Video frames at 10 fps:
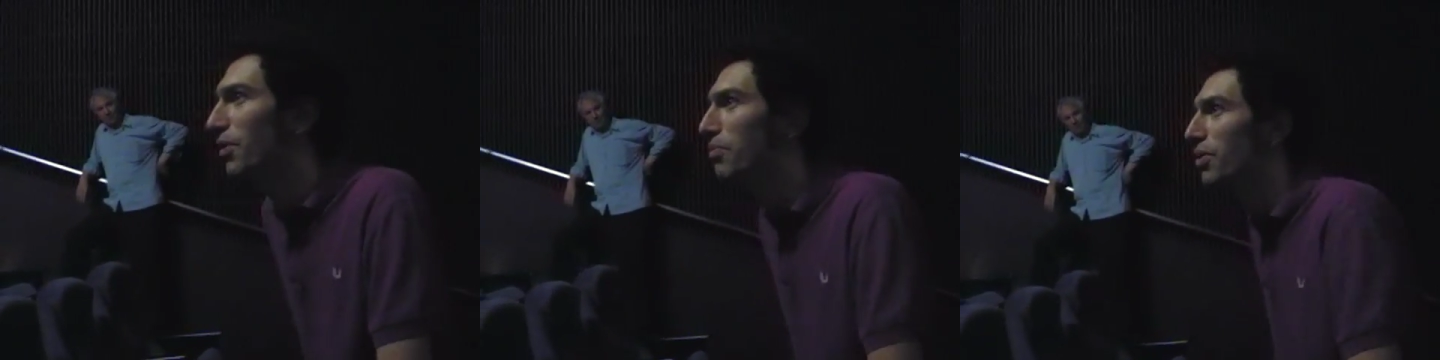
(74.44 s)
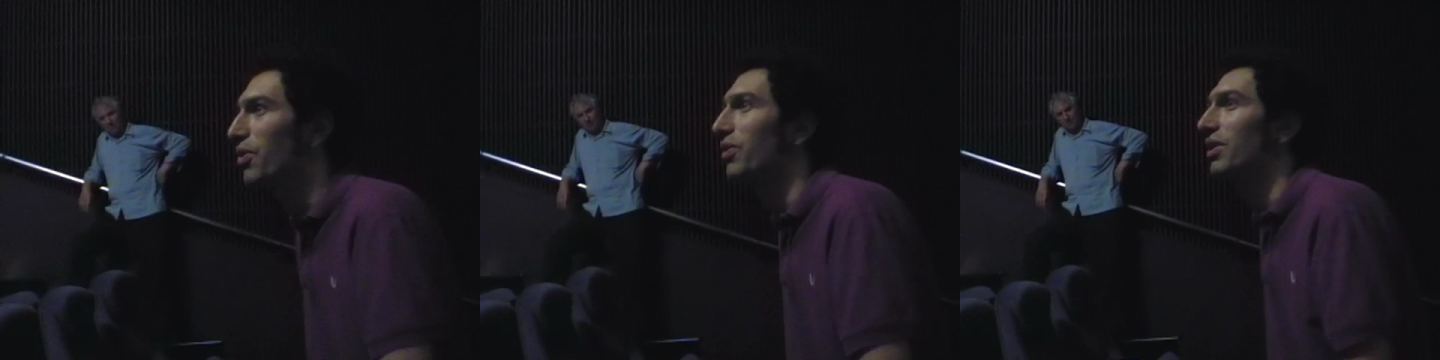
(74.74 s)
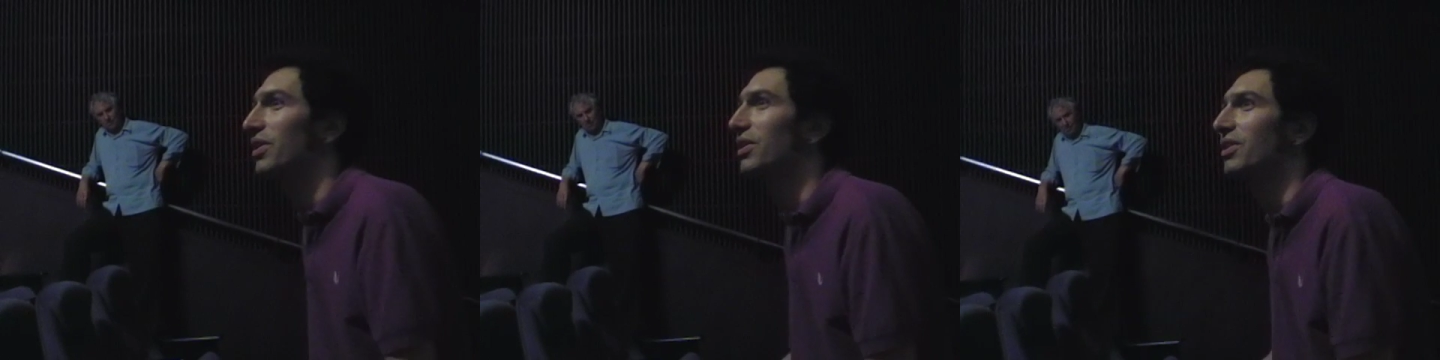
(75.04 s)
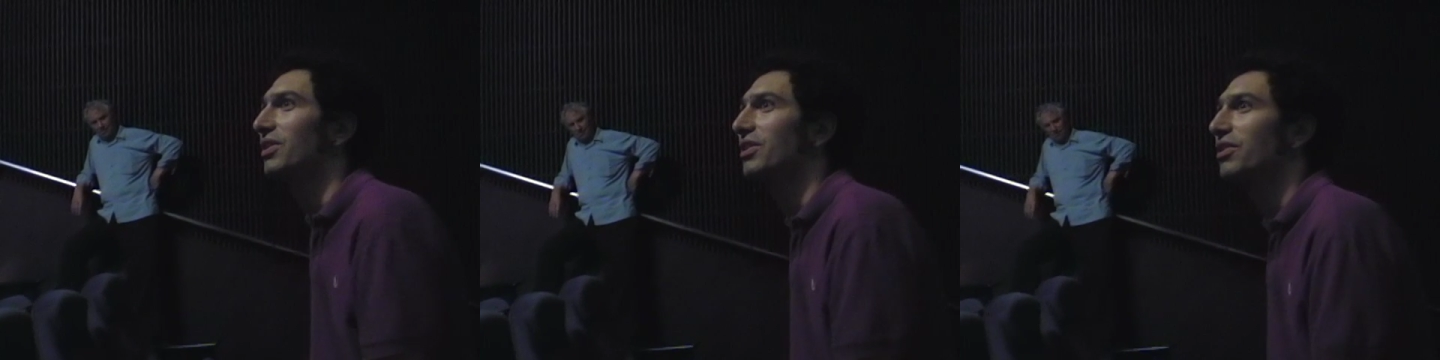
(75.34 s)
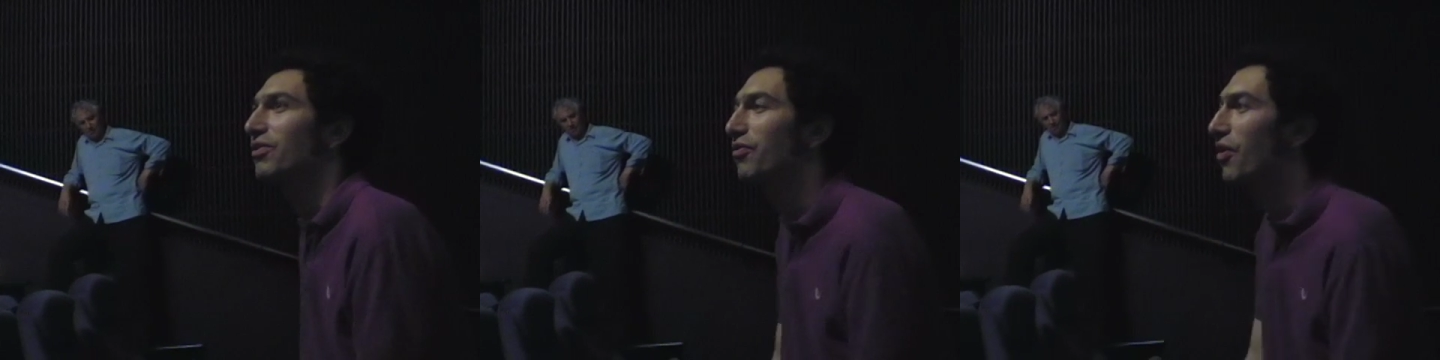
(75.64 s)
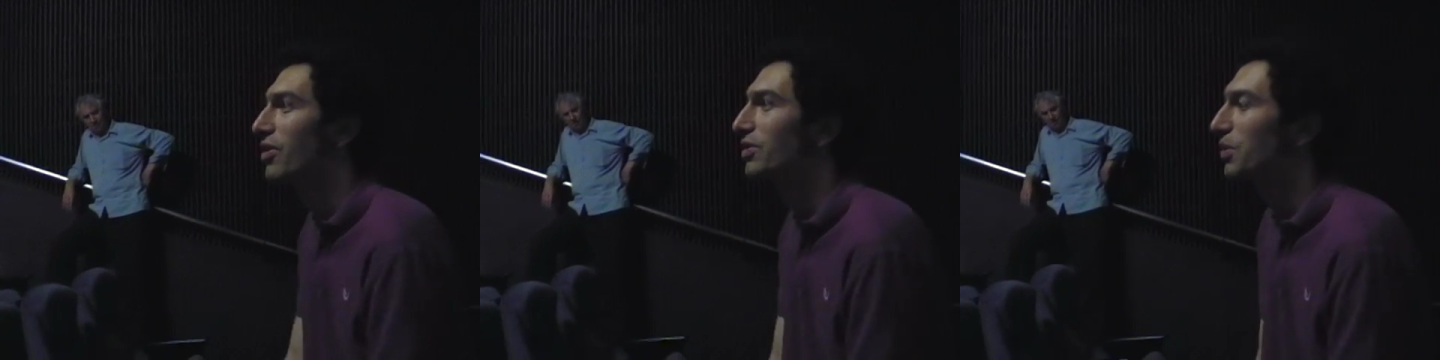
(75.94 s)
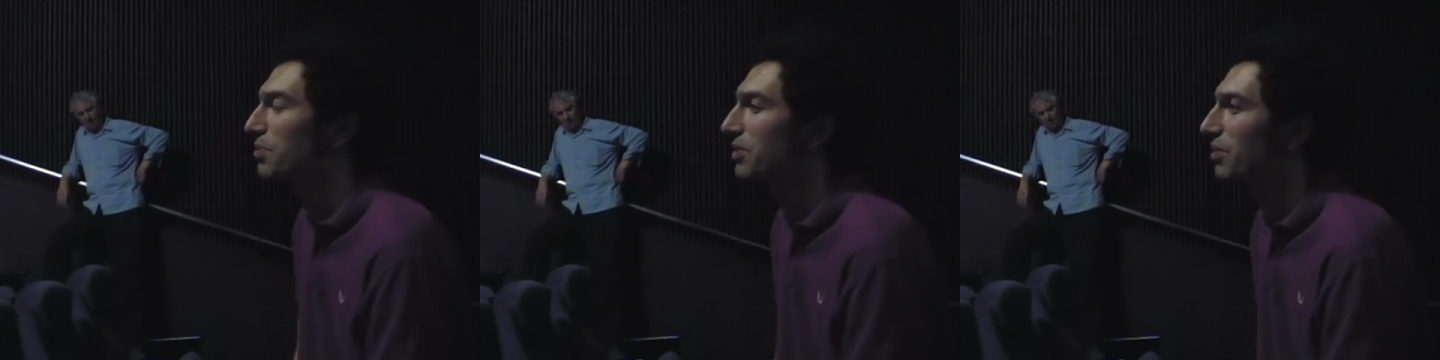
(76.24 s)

broken friendships